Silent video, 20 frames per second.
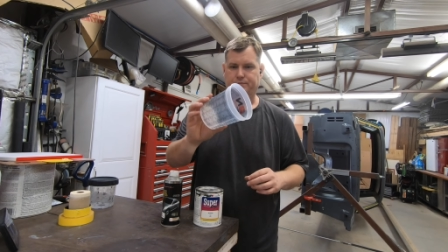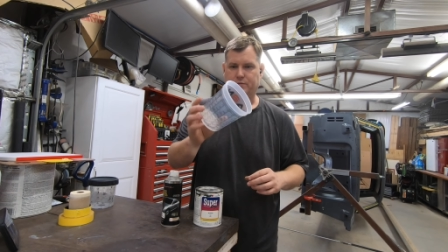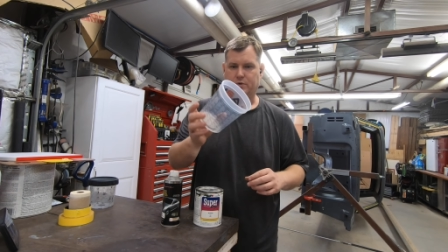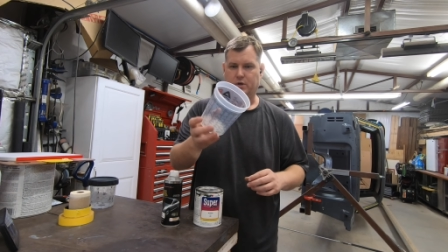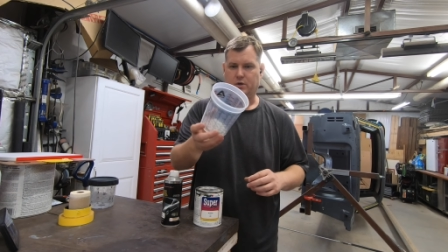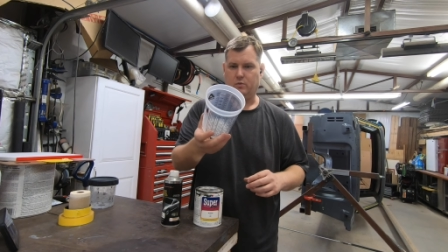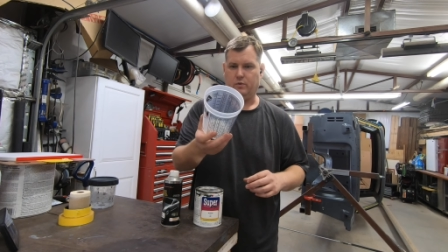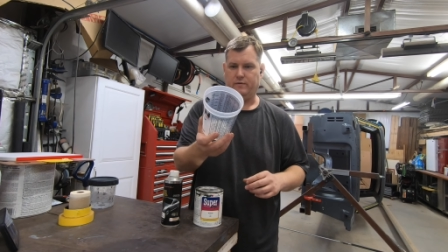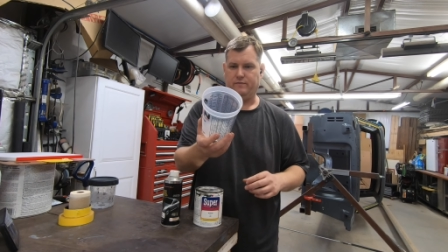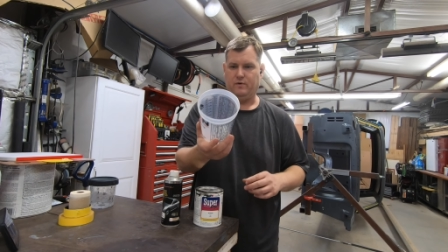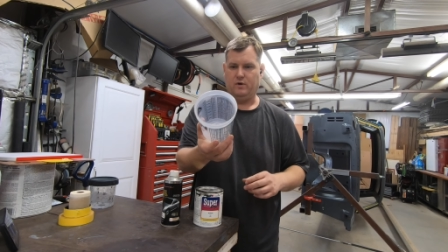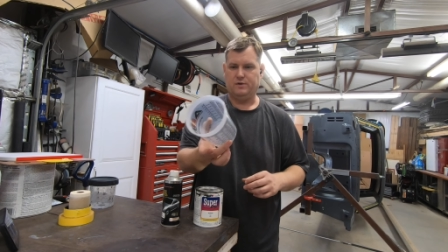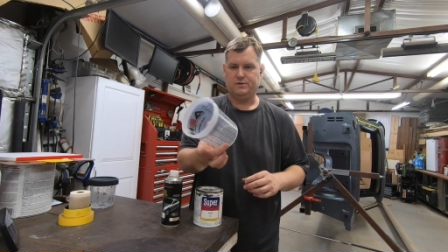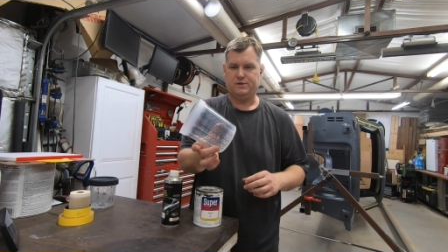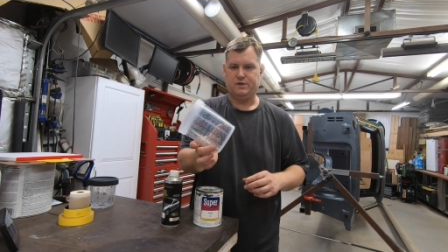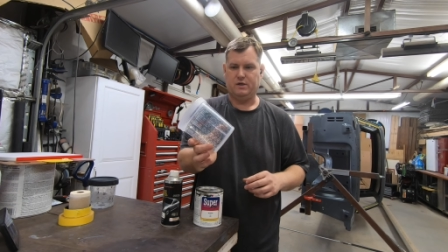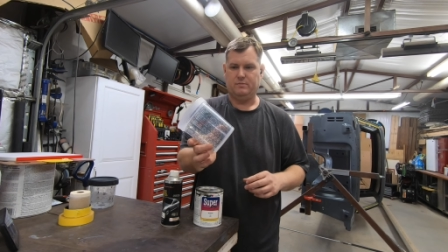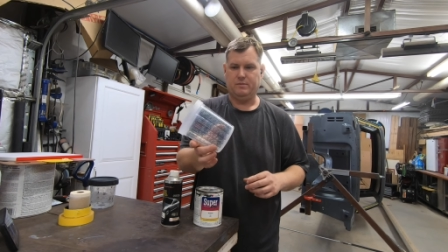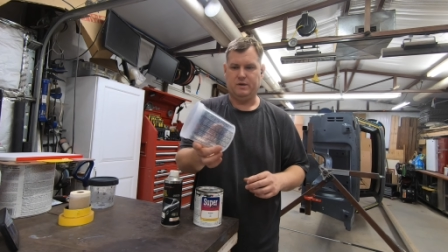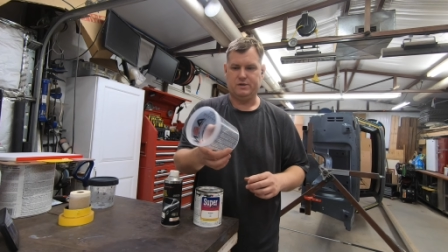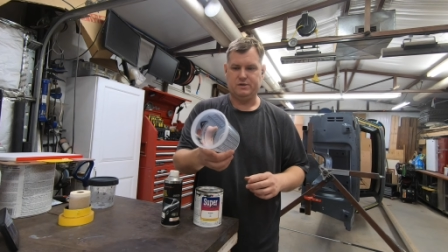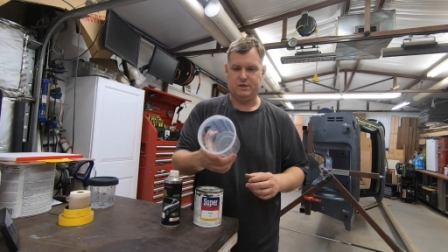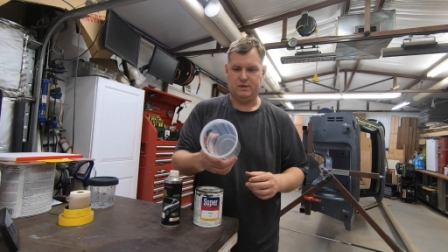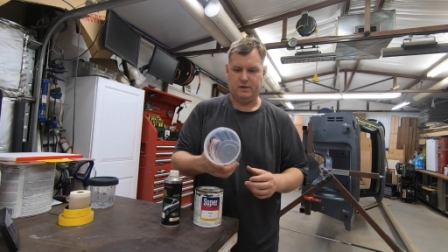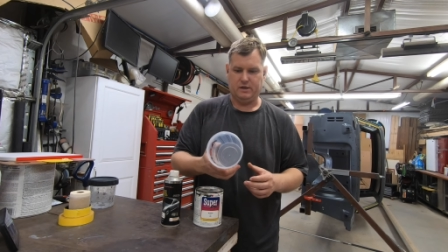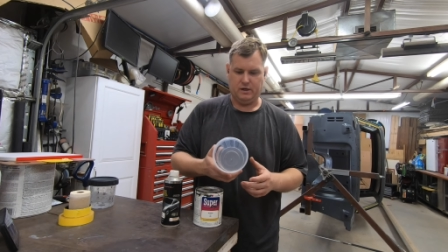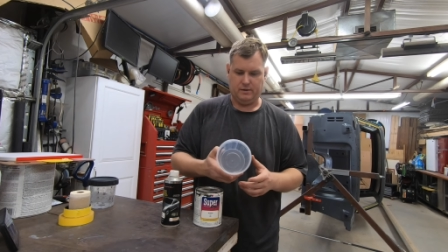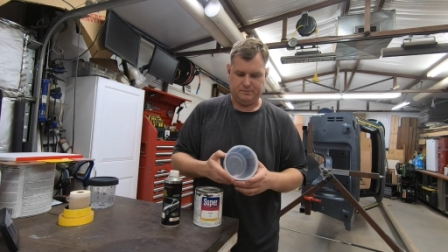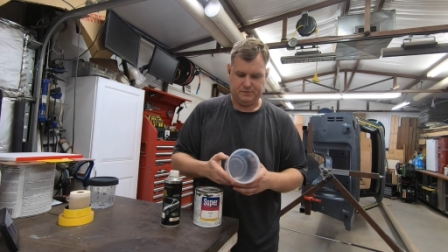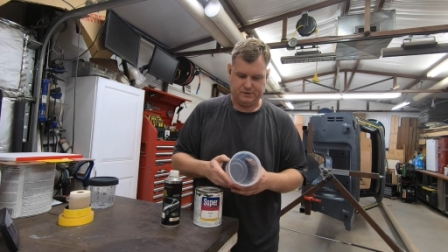You know, we've all seen mixing
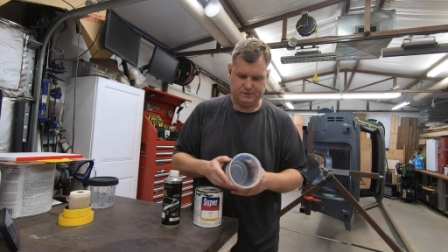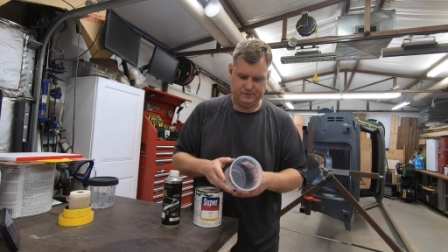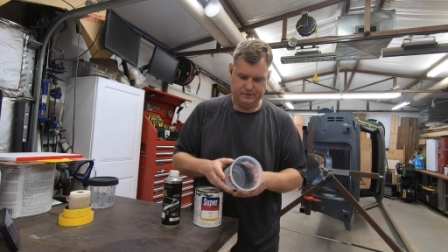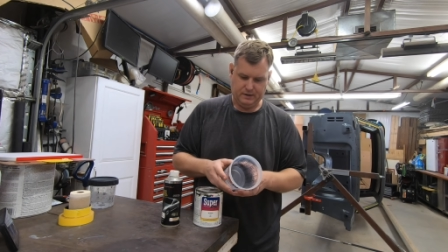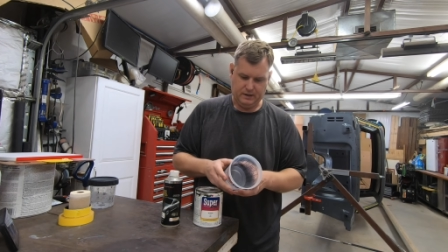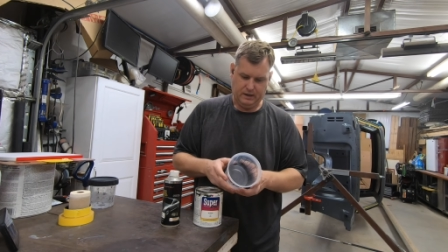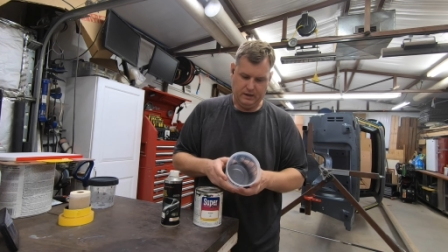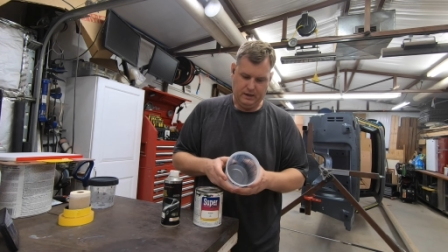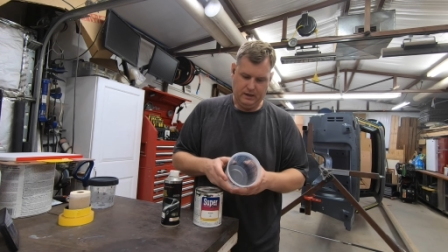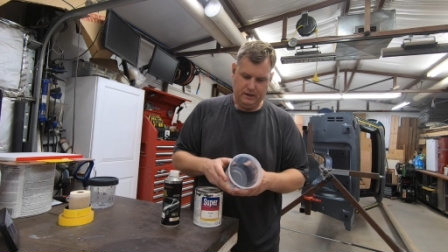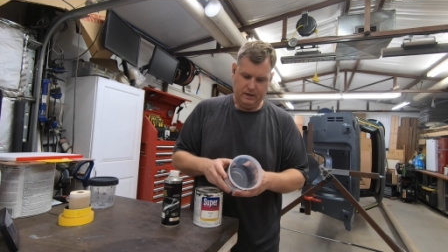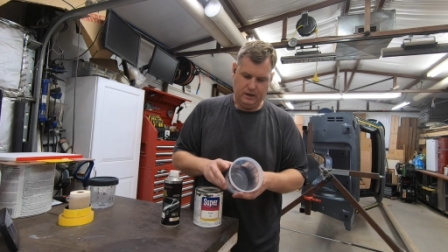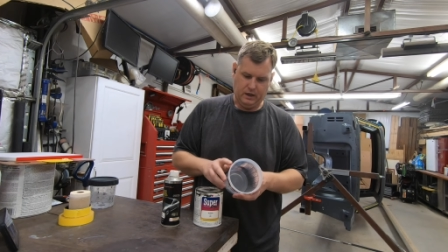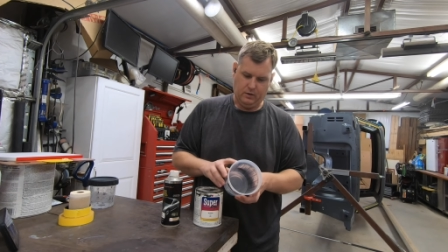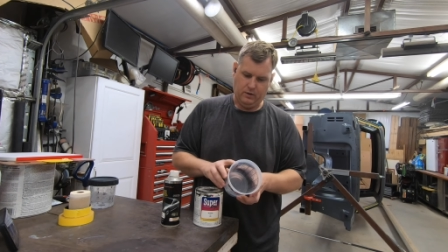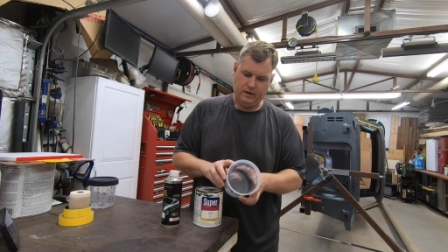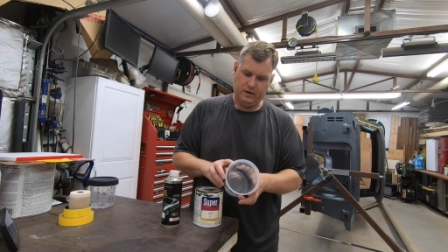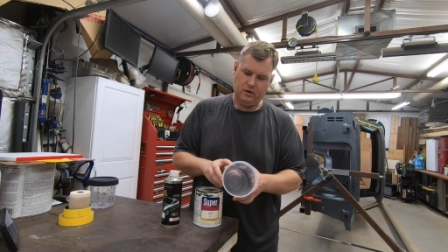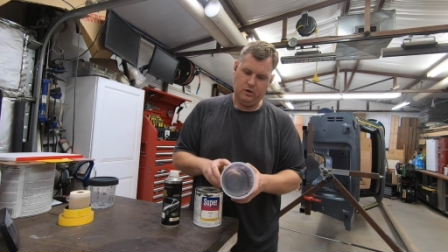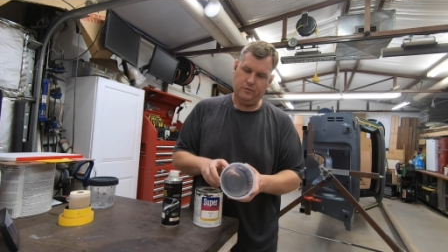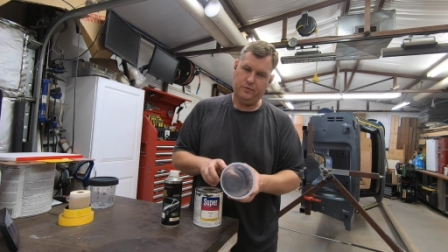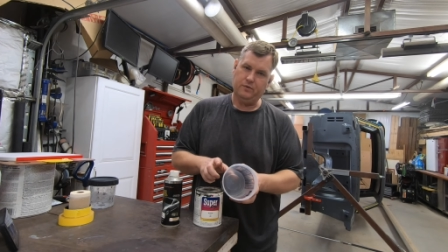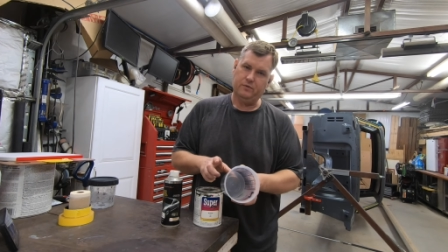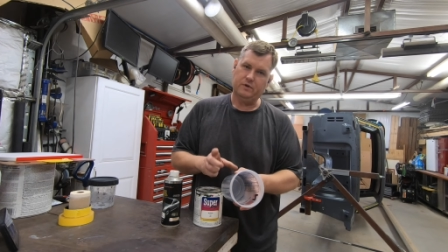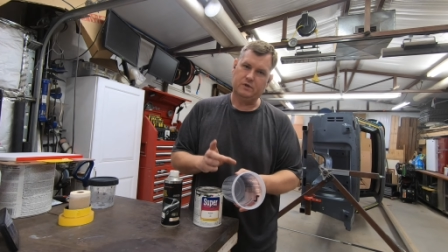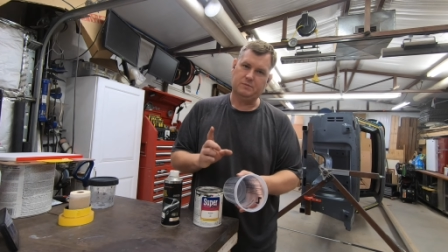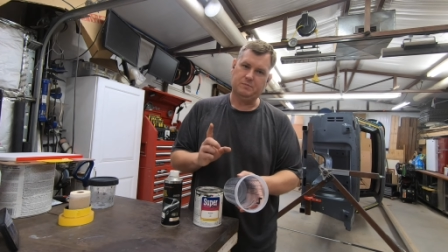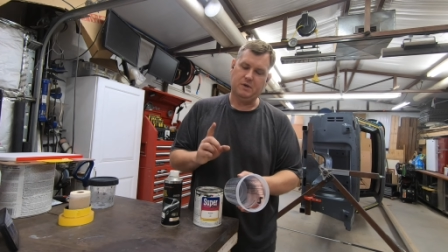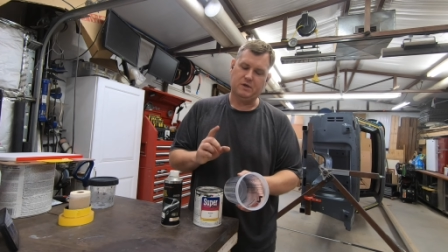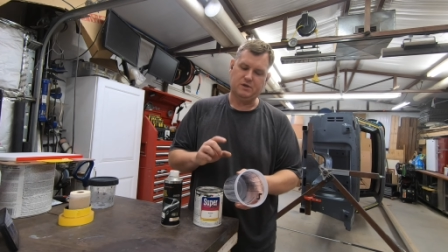cups. Now I go through
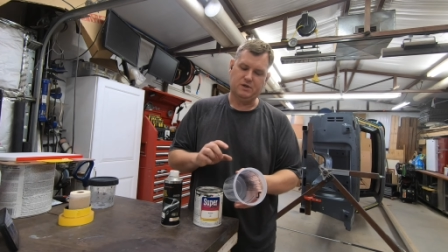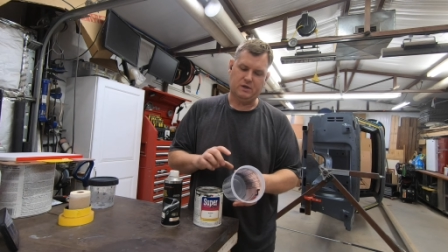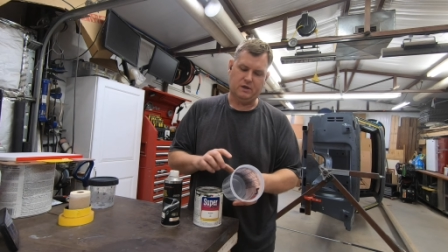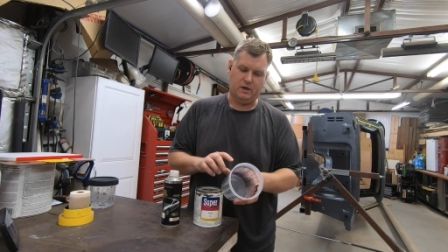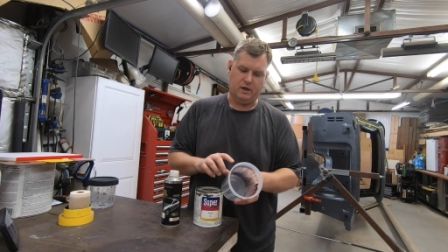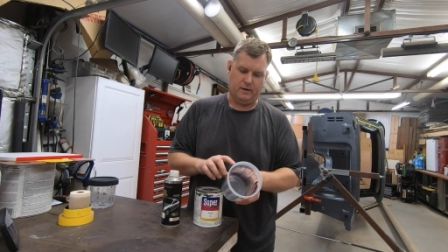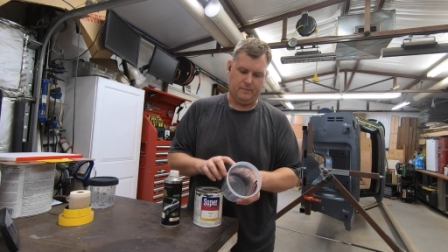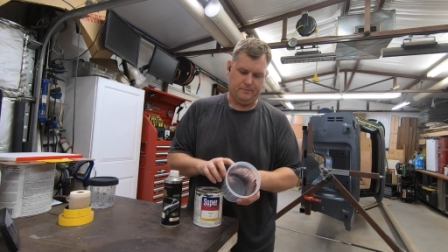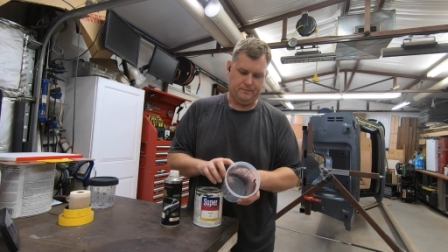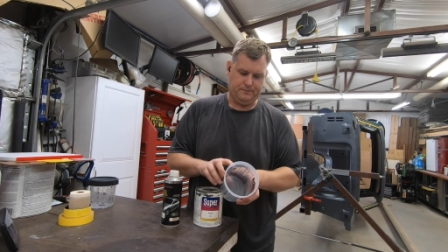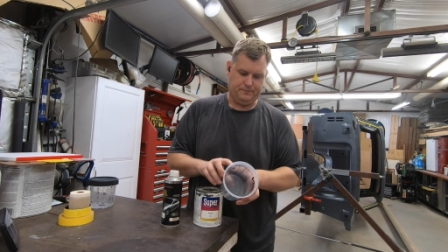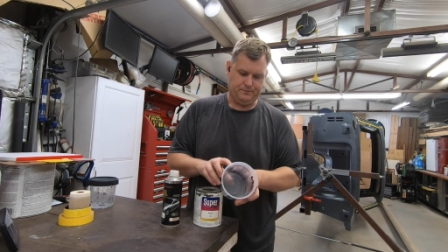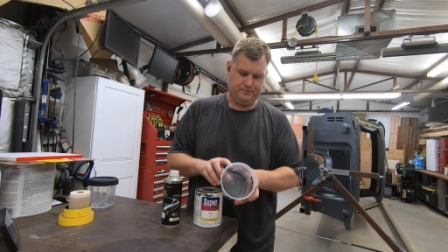this mixing cup.